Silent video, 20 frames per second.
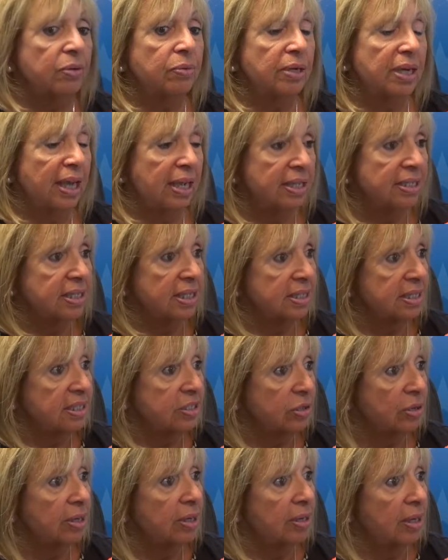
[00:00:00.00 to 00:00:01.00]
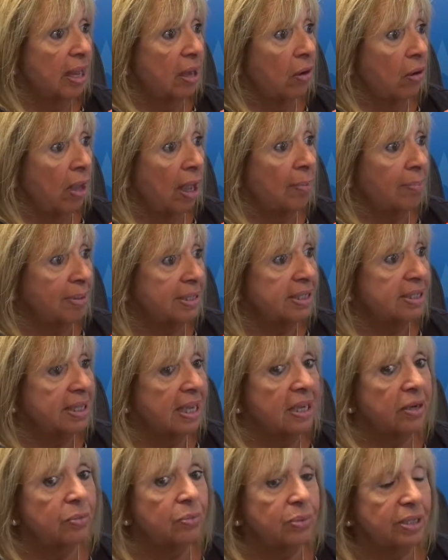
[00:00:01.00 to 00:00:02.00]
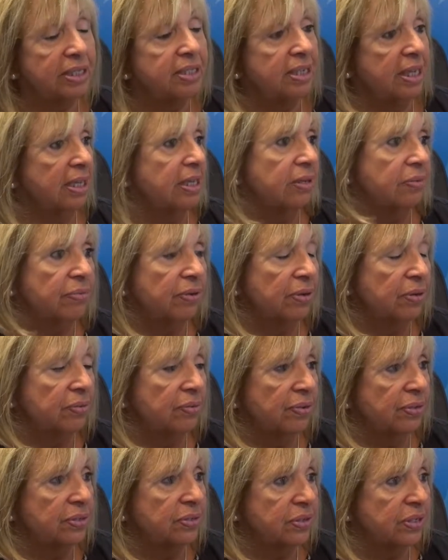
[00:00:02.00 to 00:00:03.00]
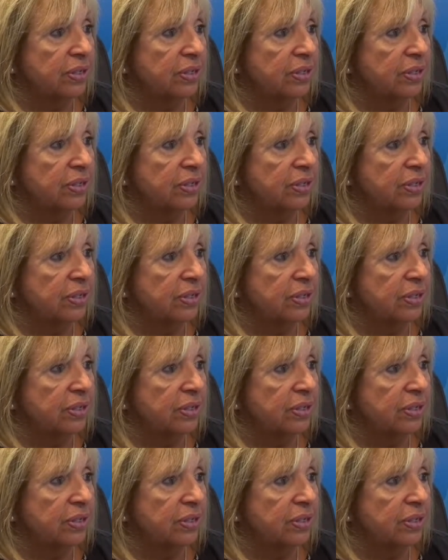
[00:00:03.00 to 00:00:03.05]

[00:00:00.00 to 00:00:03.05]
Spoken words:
And as I started out by saying, we take it very, very